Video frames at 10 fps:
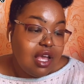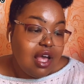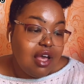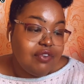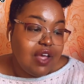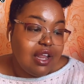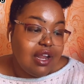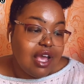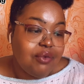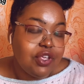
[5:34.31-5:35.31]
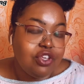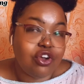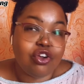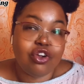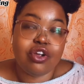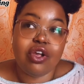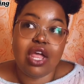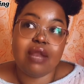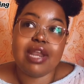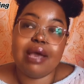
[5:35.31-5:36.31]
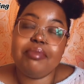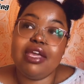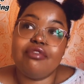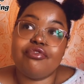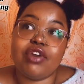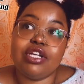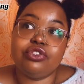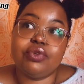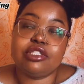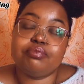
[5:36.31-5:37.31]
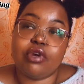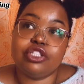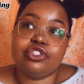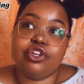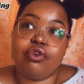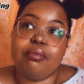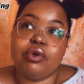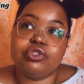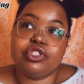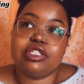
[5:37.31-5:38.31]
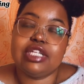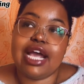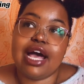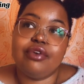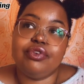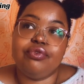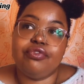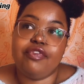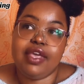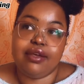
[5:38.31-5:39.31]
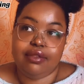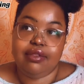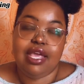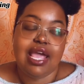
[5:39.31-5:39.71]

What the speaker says: of allowing your, not being afraid to express your emotions and how you feel,